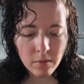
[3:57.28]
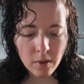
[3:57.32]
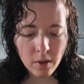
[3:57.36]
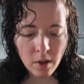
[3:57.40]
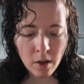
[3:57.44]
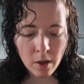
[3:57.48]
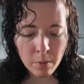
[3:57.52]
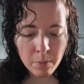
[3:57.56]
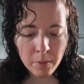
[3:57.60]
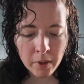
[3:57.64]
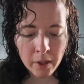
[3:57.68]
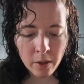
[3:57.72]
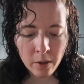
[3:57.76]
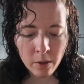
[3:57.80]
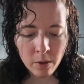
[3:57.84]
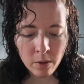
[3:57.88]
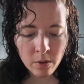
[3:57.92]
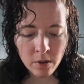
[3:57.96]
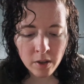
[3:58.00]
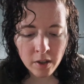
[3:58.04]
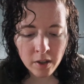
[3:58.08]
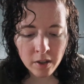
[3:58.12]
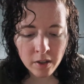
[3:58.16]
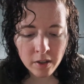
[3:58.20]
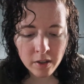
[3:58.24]
on my
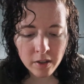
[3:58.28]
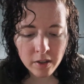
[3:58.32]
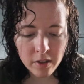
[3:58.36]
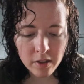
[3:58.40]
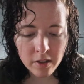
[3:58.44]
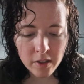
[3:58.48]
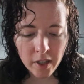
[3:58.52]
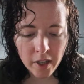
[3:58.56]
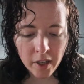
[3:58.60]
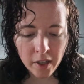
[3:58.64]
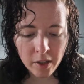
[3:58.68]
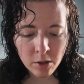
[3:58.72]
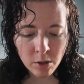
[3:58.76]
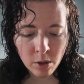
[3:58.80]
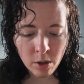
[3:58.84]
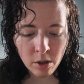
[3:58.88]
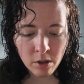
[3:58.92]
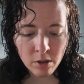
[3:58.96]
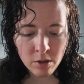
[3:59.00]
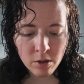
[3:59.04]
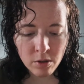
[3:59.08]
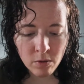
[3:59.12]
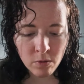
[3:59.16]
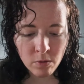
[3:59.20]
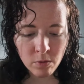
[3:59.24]
own and take
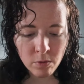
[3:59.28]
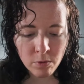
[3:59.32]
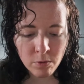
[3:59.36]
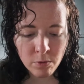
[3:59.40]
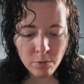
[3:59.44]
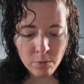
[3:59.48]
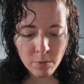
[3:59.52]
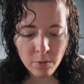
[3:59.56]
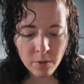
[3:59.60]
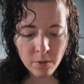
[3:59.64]
charge of